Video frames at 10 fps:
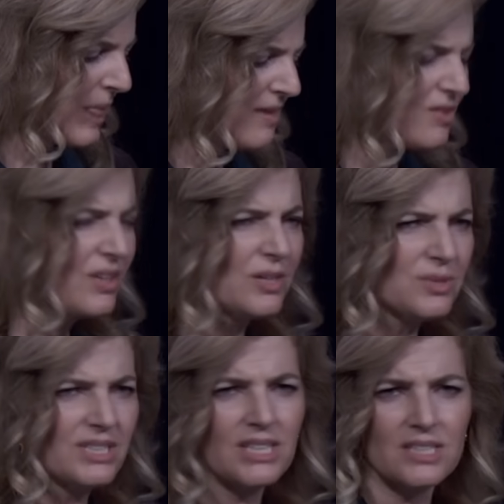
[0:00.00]
The van
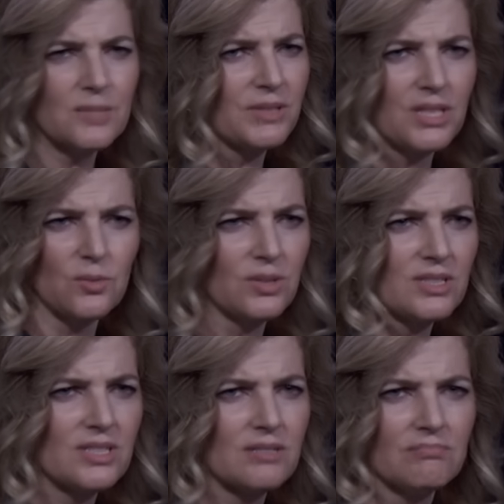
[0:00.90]
was
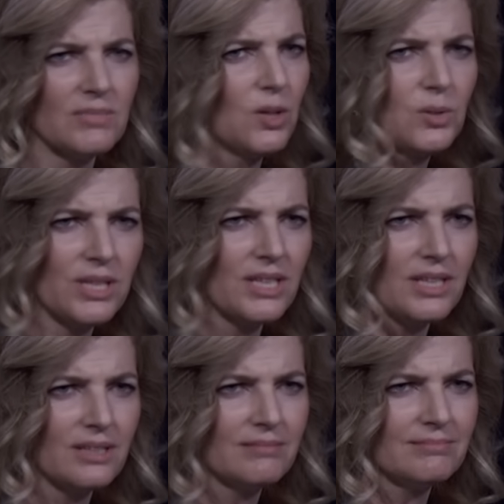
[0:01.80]
inconspicuous,
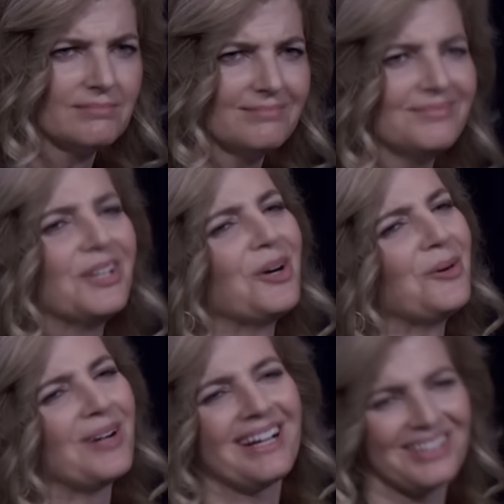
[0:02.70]
low-key.
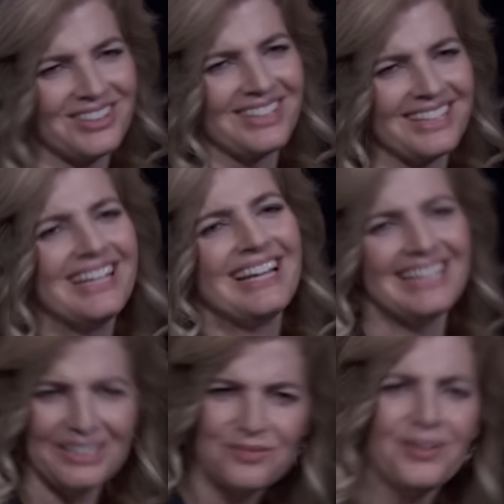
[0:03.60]
No, actually, it
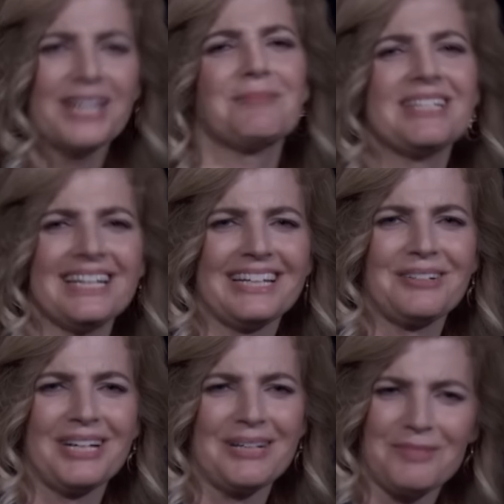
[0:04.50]
had Feynman
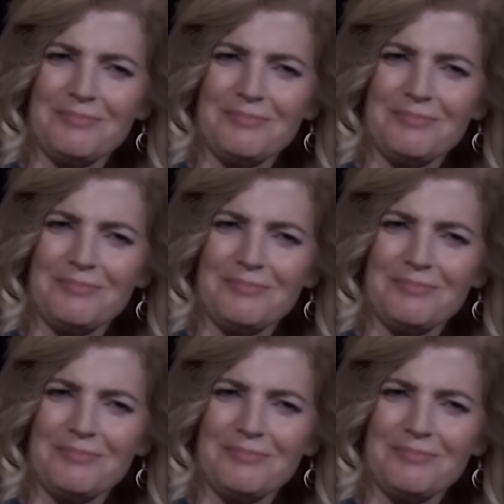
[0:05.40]
diagrams